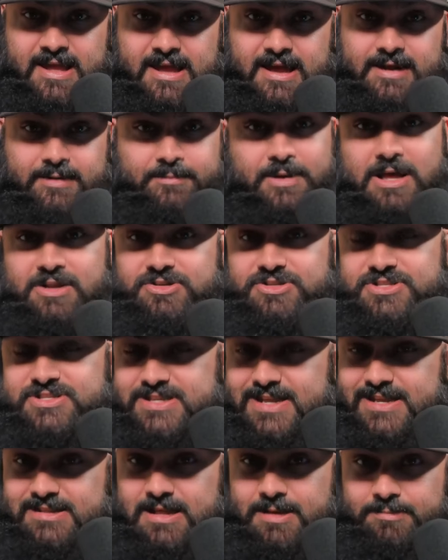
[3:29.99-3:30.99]
and I'm not just
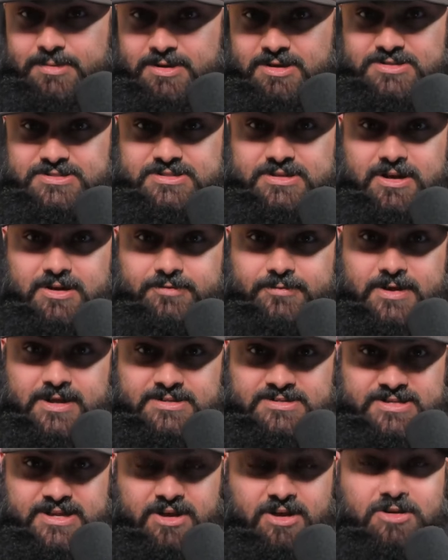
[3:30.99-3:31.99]
saying that because Taffa
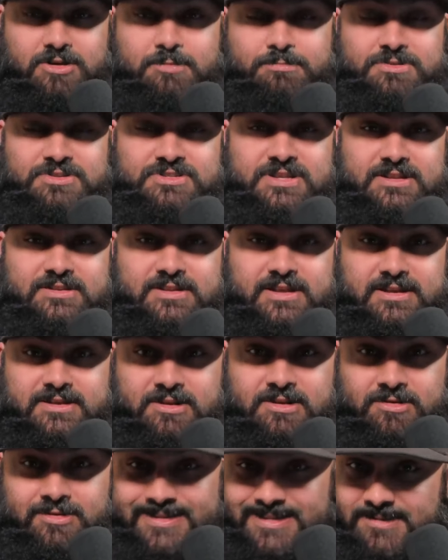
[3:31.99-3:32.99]
has a 100%
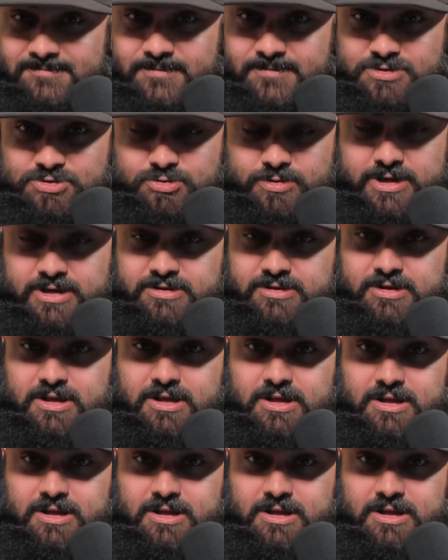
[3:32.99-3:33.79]
takedown defense rate.